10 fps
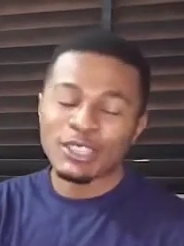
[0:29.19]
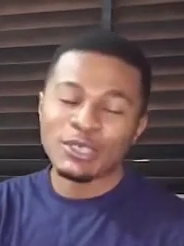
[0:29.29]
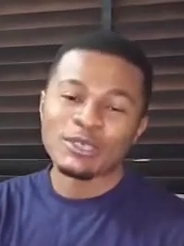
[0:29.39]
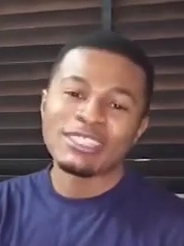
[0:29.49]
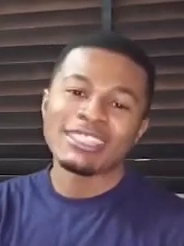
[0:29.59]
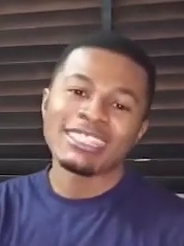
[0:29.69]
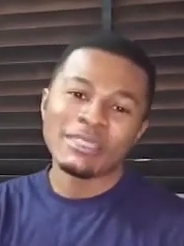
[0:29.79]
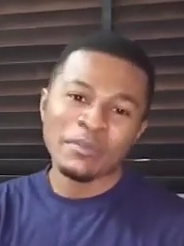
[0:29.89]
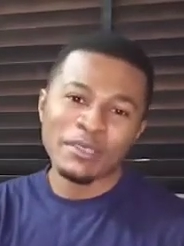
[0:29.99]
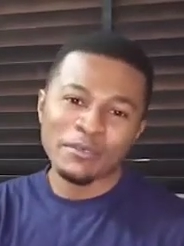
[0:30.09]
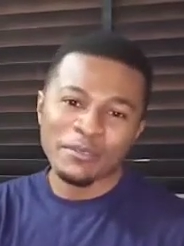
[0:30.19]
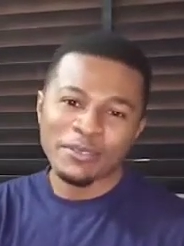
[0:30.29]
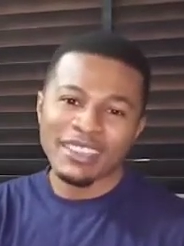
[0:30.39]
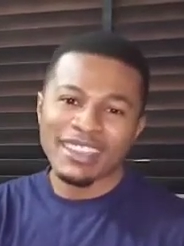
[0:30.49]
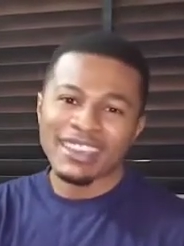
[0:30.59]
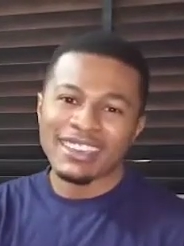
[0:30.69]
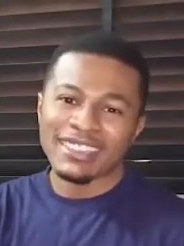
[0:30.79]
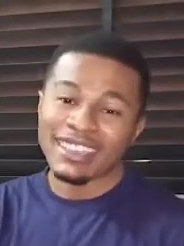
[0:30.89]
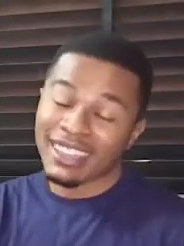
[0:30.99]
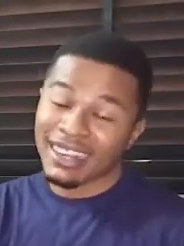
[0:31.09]
using SPIFF,
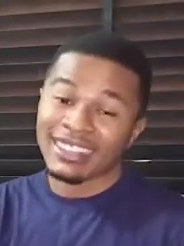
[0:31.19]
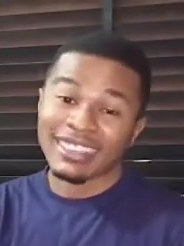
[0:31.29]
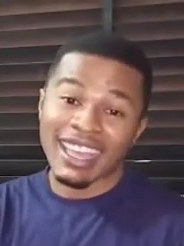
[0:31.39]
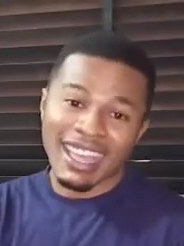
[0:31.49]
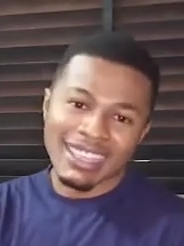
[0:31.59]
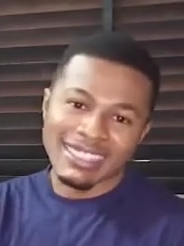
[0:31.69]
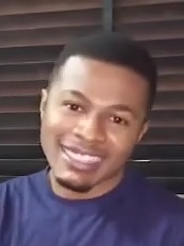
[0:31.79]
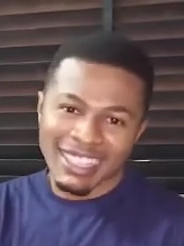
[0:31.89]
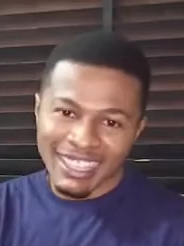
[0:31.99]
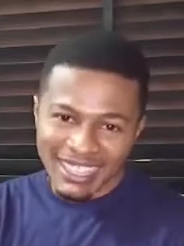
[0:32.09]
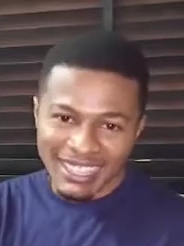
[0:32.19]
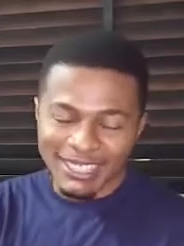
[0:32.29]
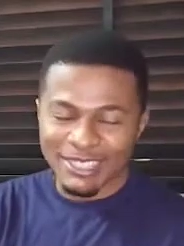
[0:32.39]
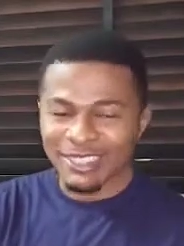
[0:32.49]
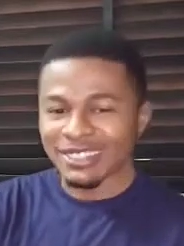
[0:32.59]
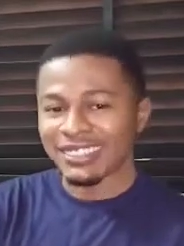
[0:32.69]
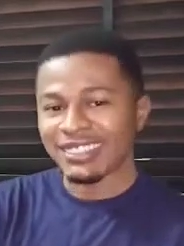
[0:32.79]
the character, as a case study.